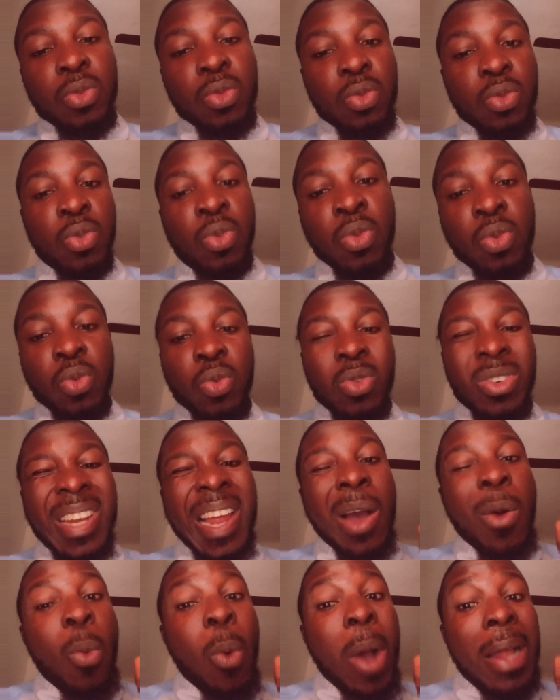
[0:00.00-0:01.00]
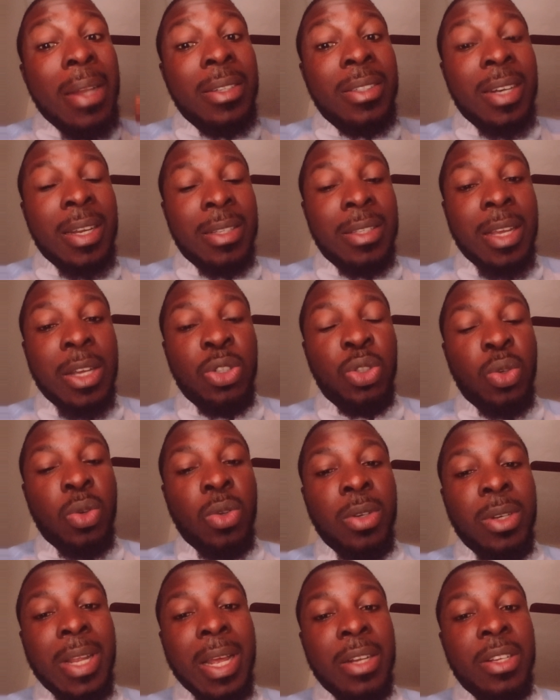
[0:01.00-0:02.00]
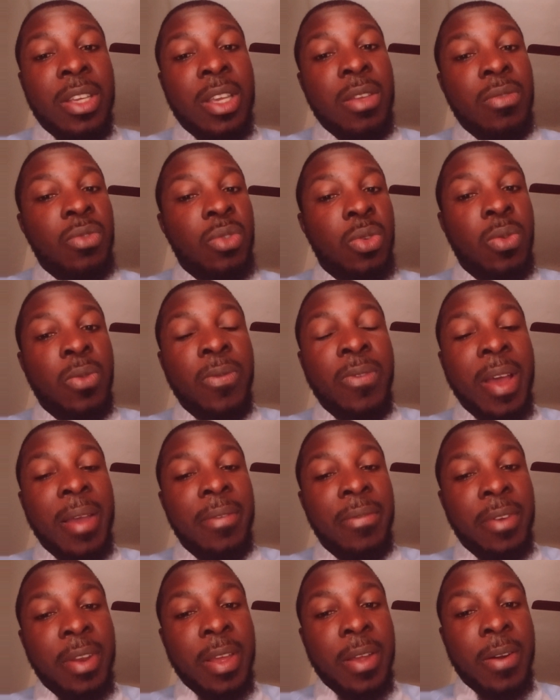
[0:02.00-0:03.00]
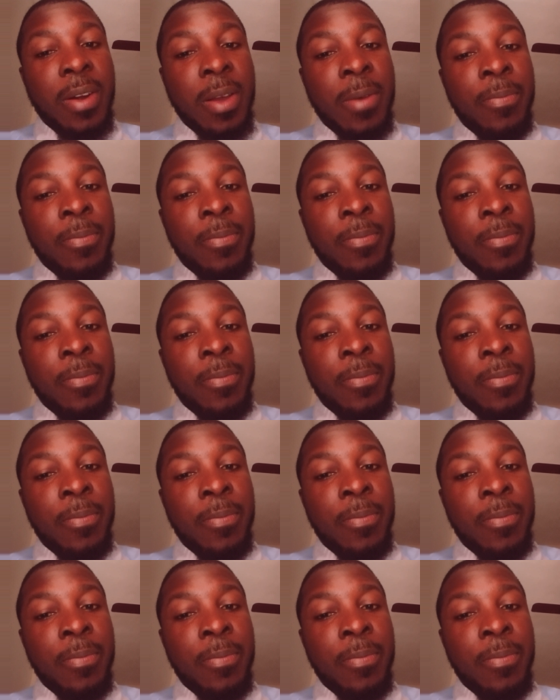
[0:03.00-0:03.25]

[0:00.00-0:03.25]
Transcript: do that one transaction that gives you 5 naira.